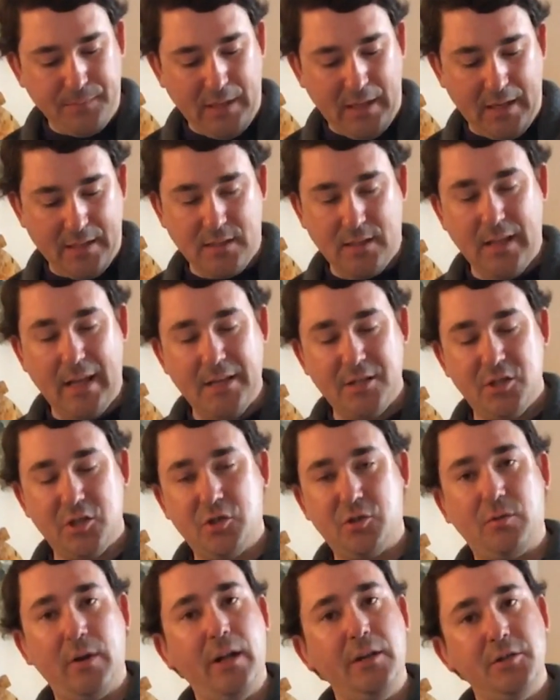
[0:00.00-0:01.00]
it has less
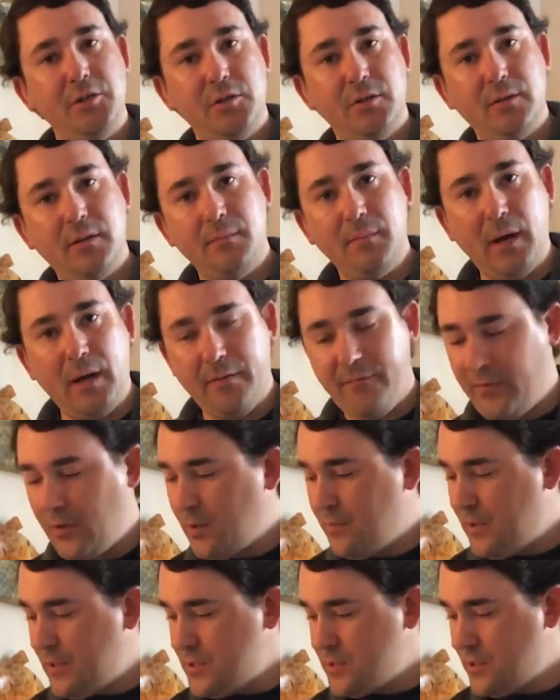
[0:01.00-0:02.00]
stretch than
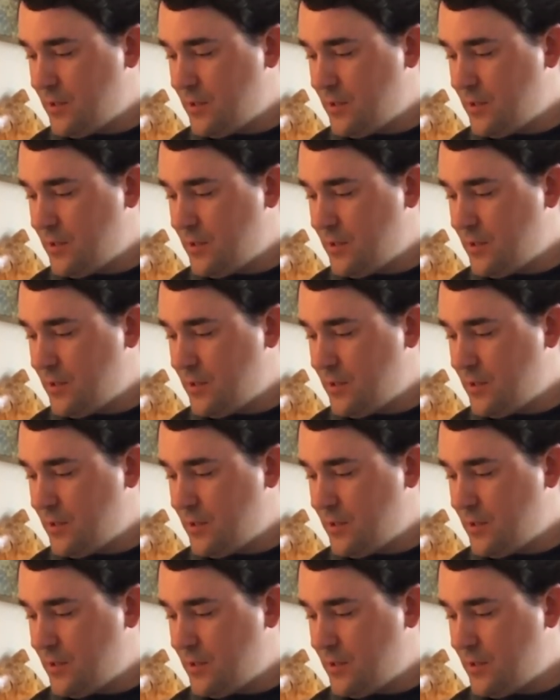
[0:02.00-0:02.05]
monofilament,